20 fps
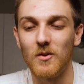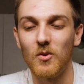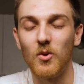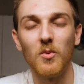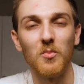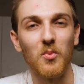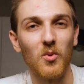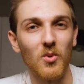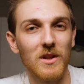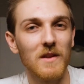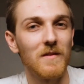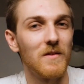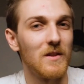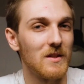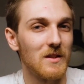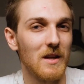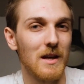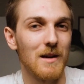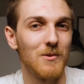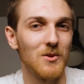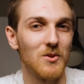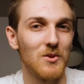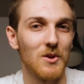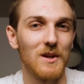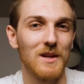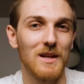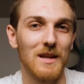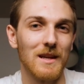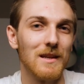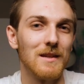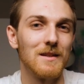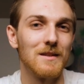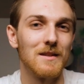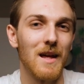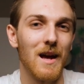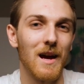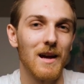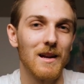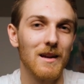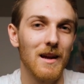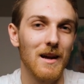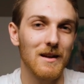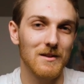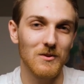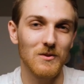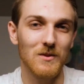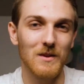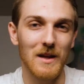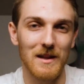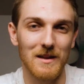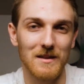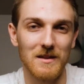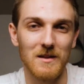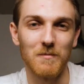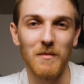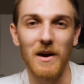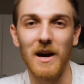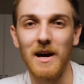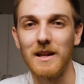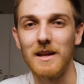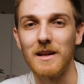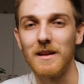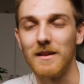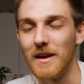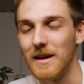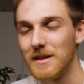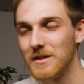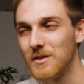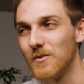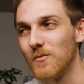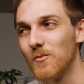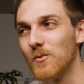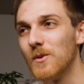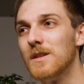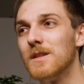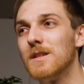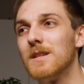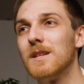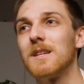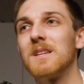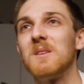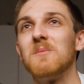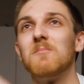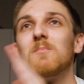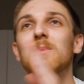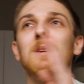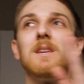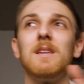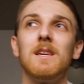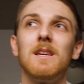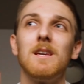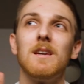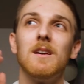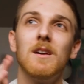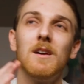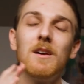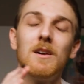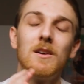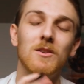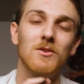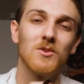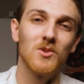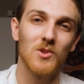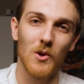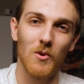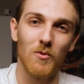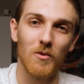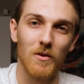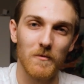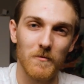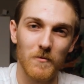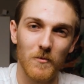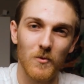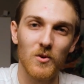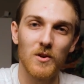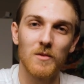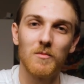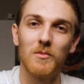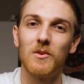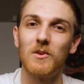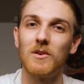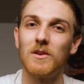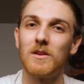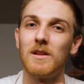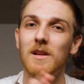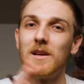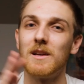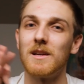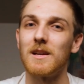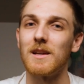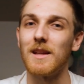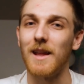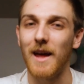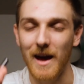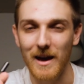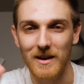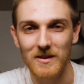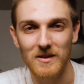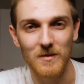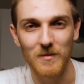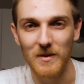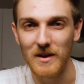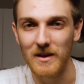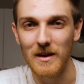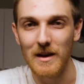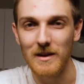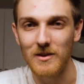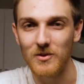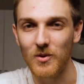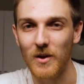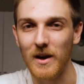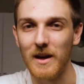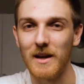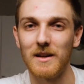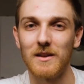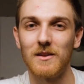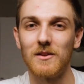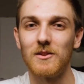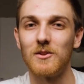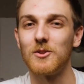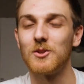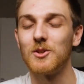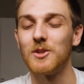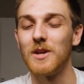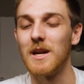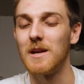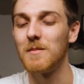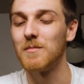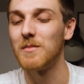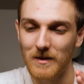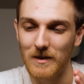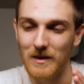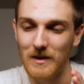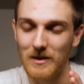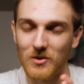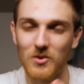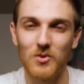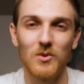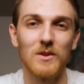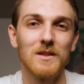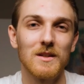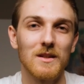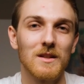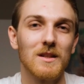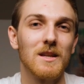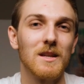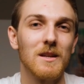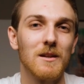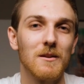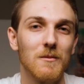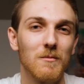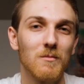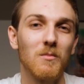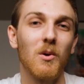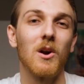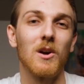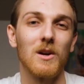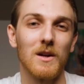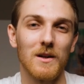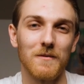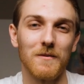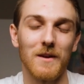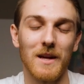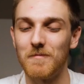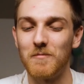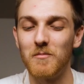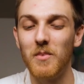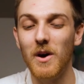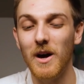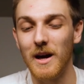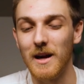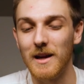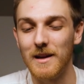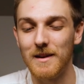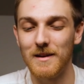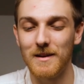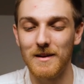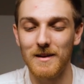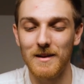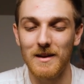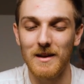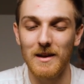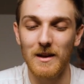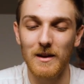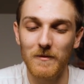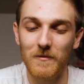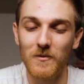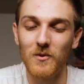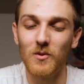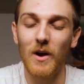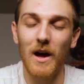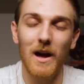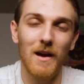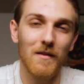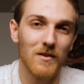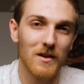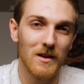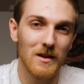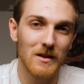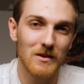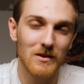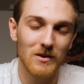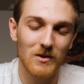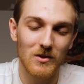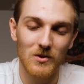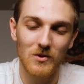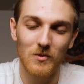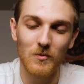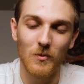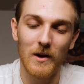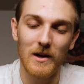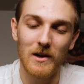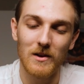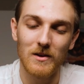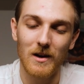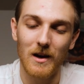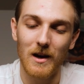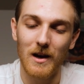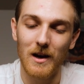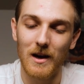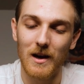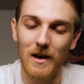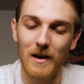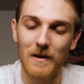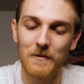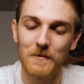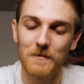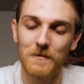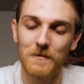whole point of the Cybertruck is that exoskeleton body. That's the reason it can be so affordable. It has to be in that triangular shape, intrinsically part of it. But if you have this squared off